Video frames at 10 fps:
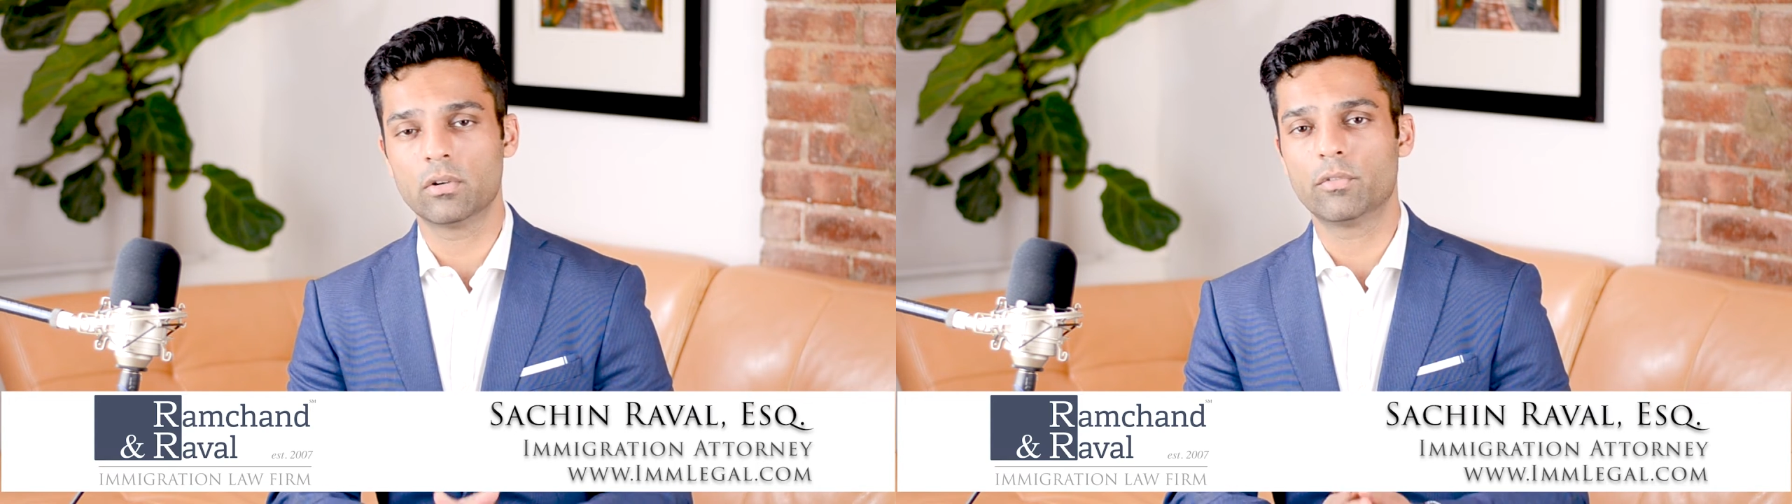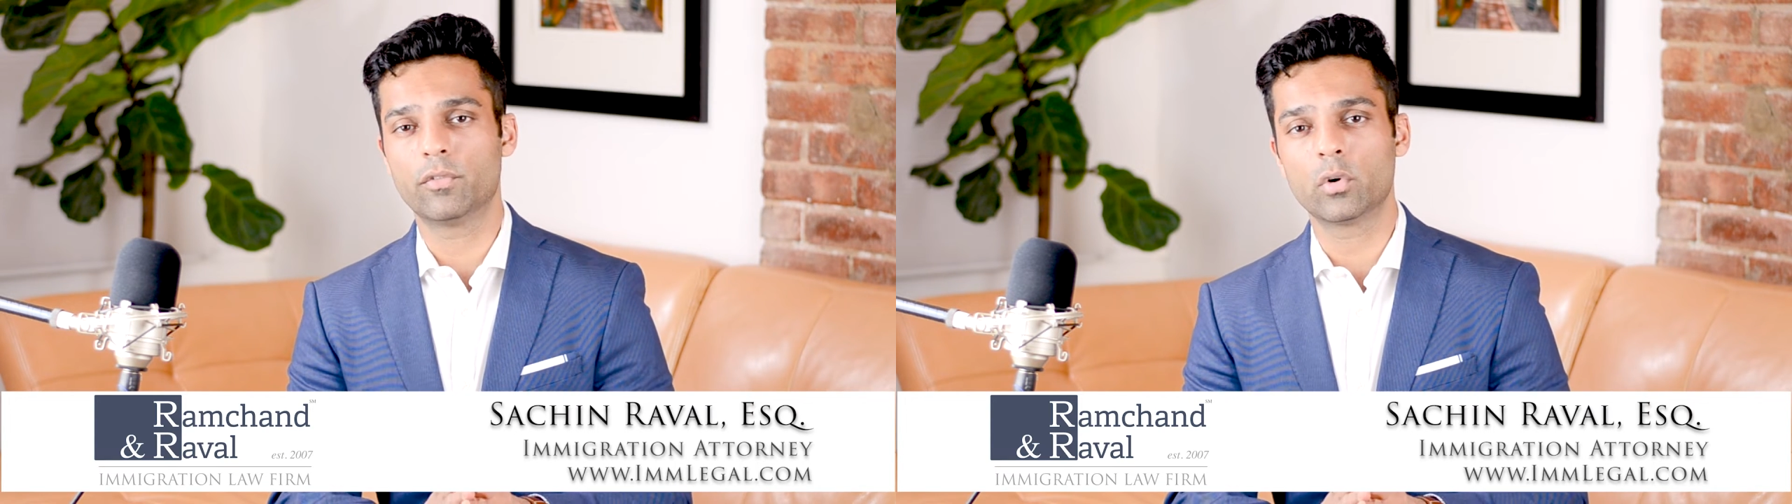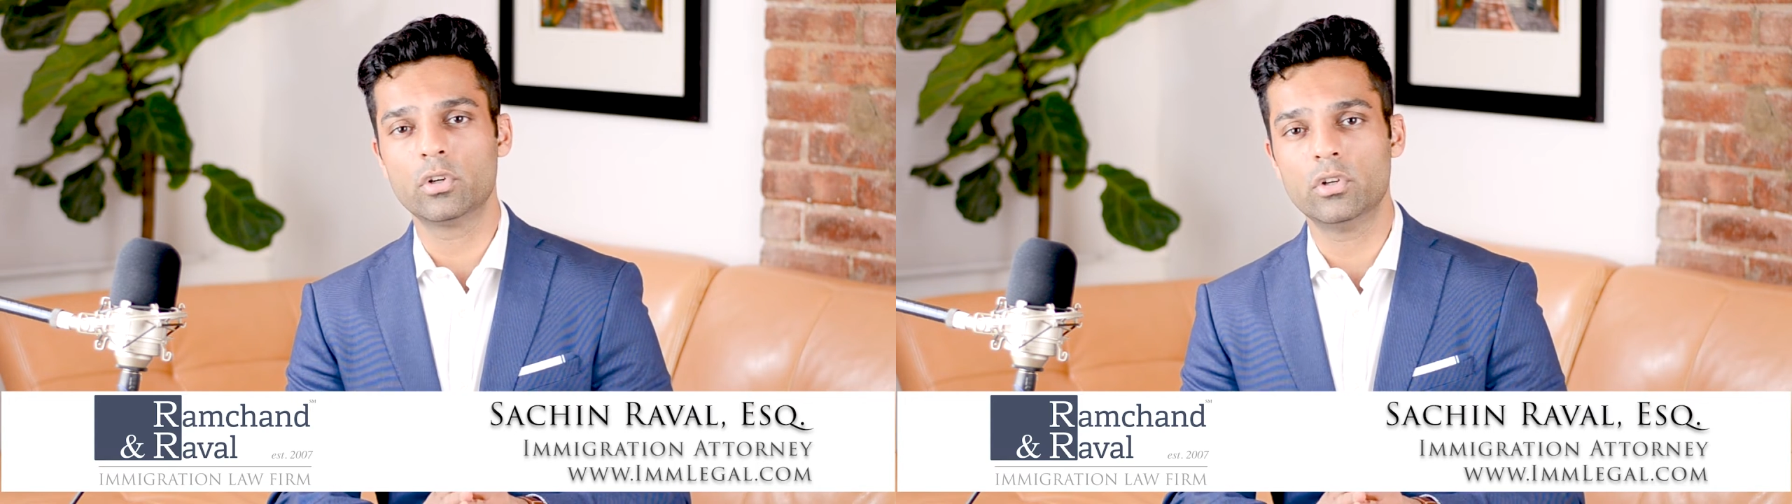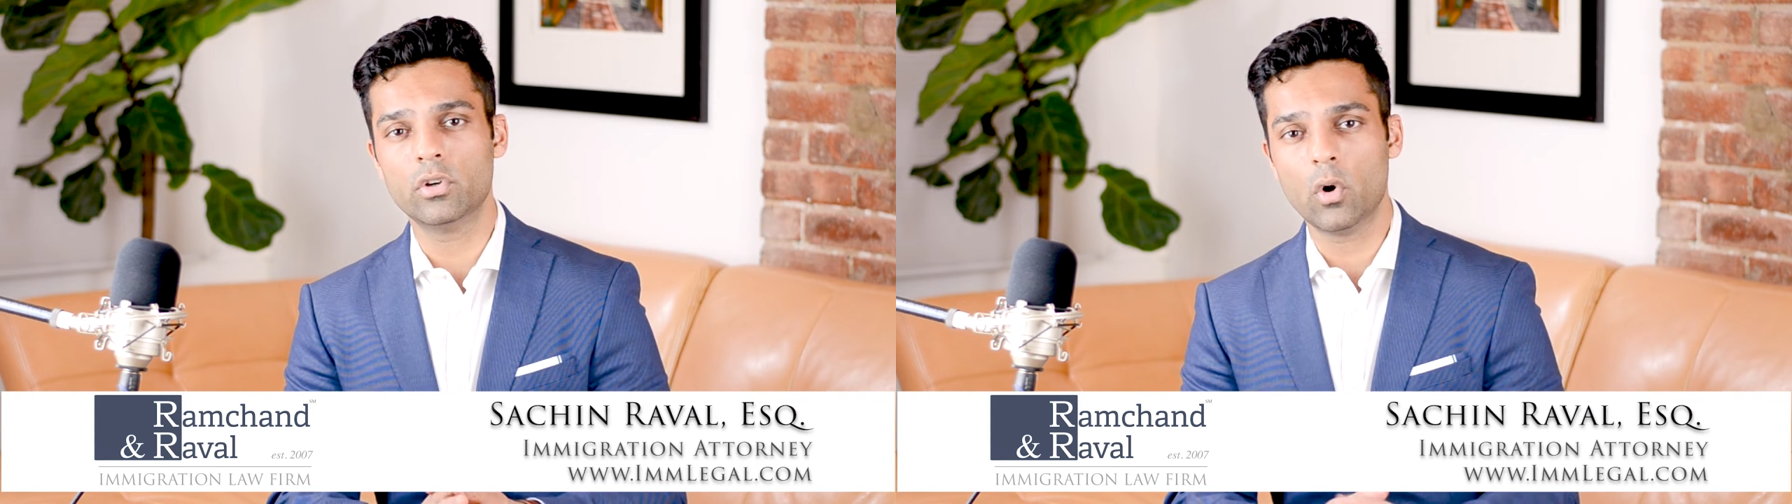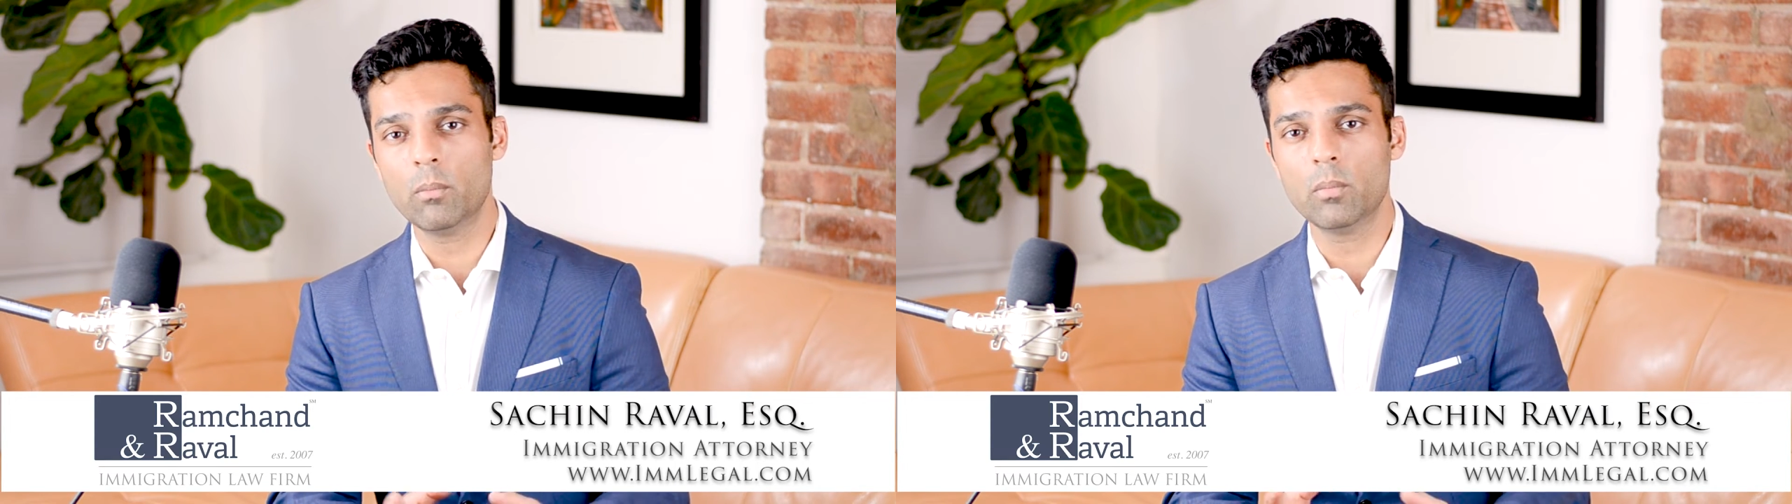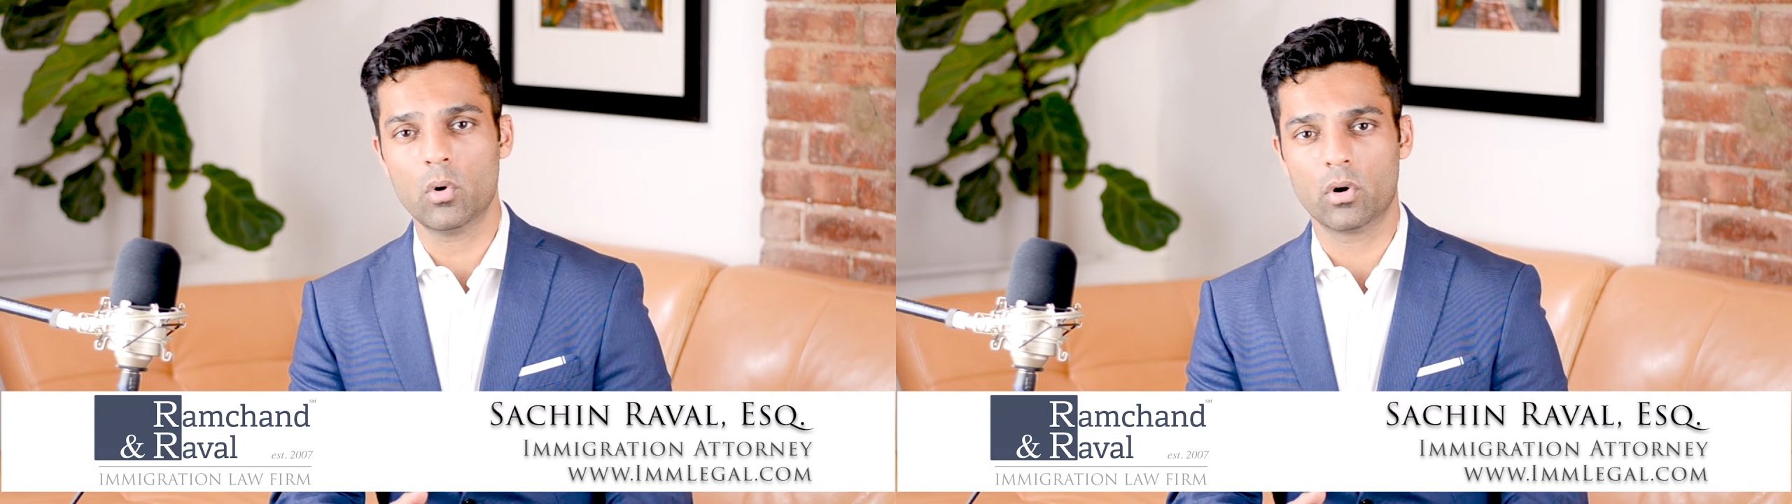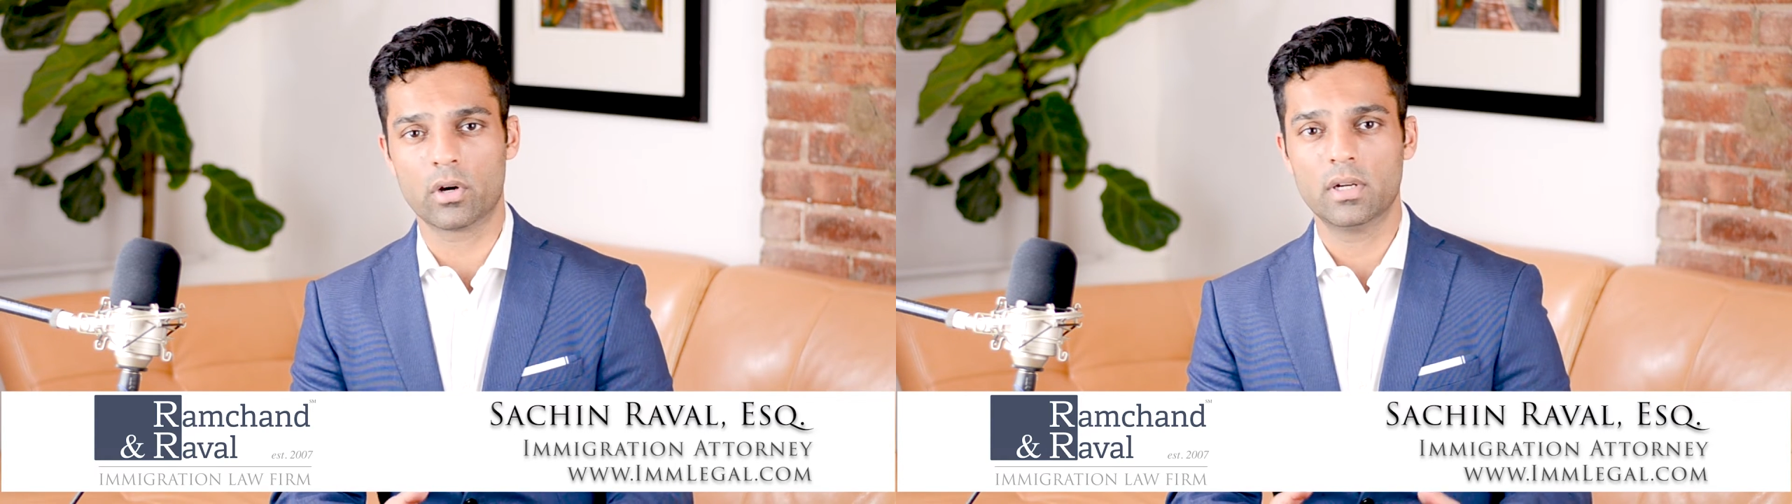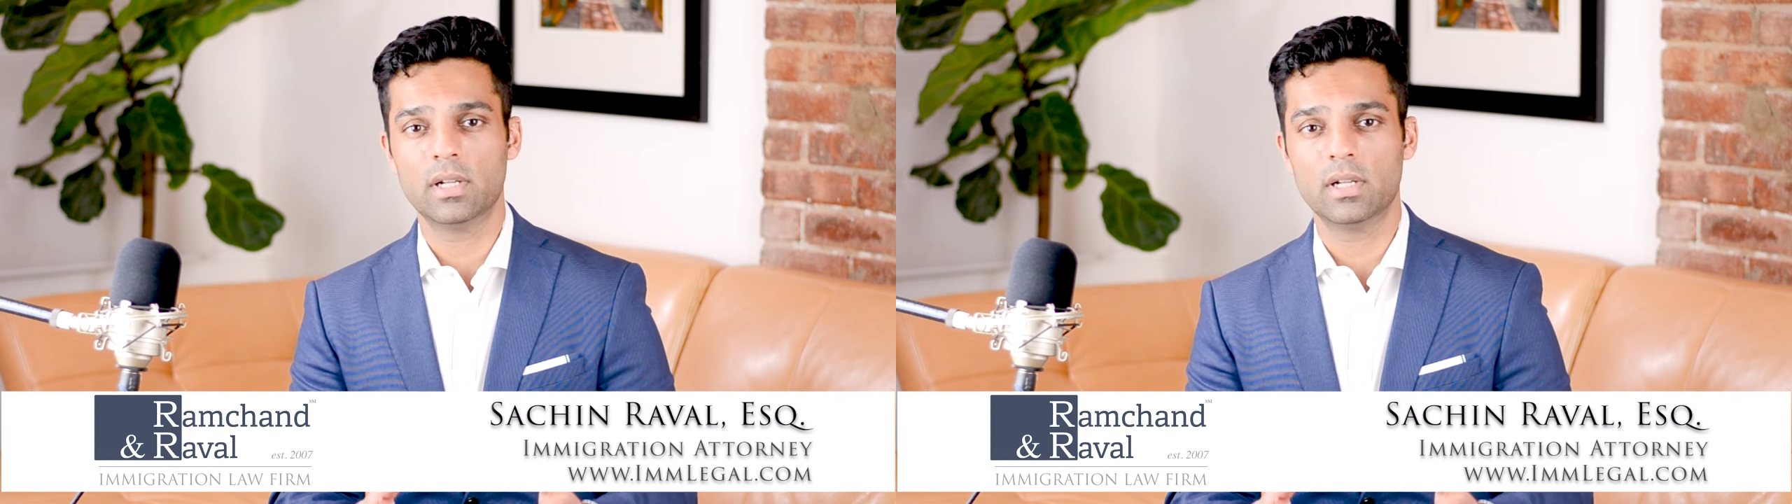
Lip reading: for no more